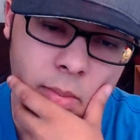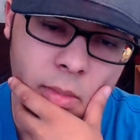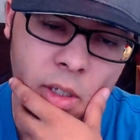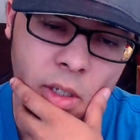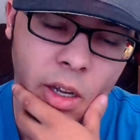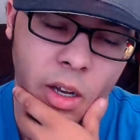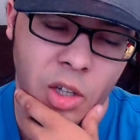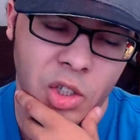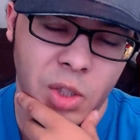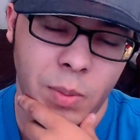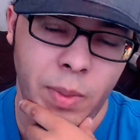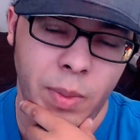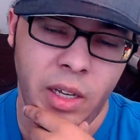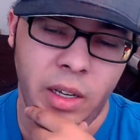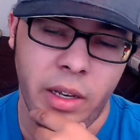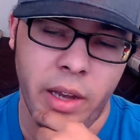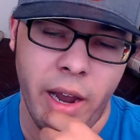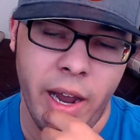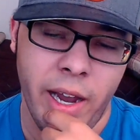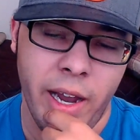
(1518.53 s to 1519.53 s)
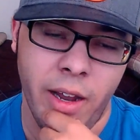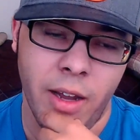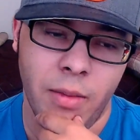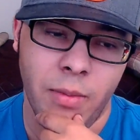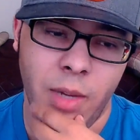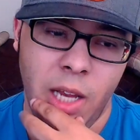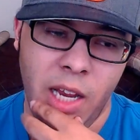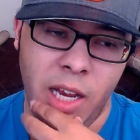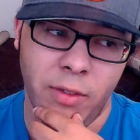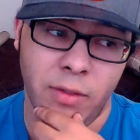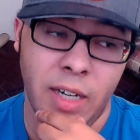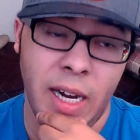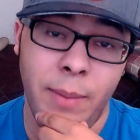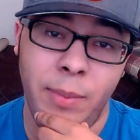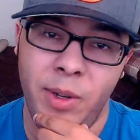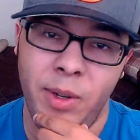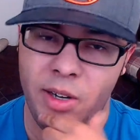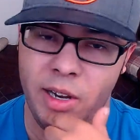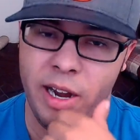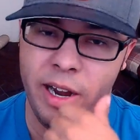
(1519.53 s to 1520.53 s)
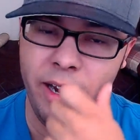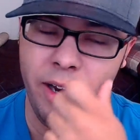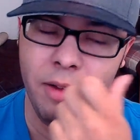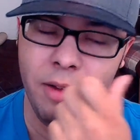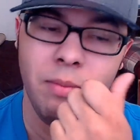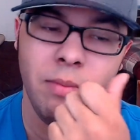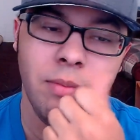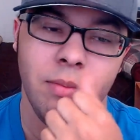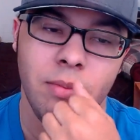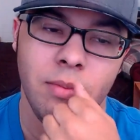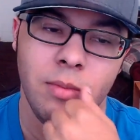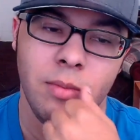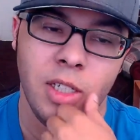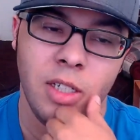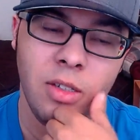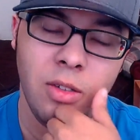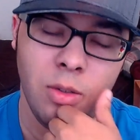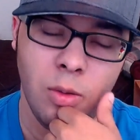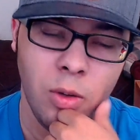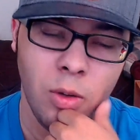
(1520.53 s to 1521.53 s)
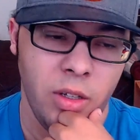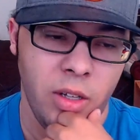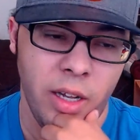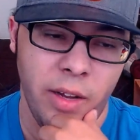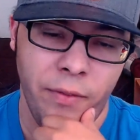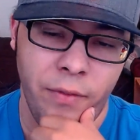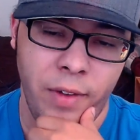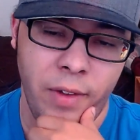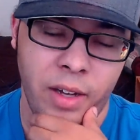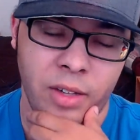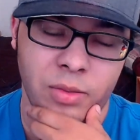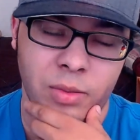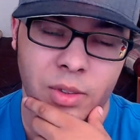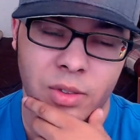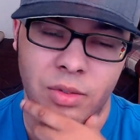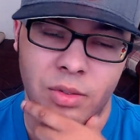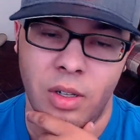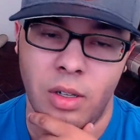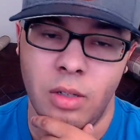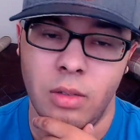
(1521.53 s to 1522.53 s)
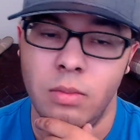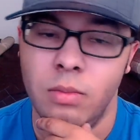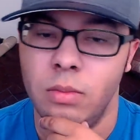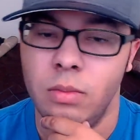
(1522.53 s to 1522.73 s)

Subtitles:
He also beat Gaia. He raped Gaia, according to that face we saw.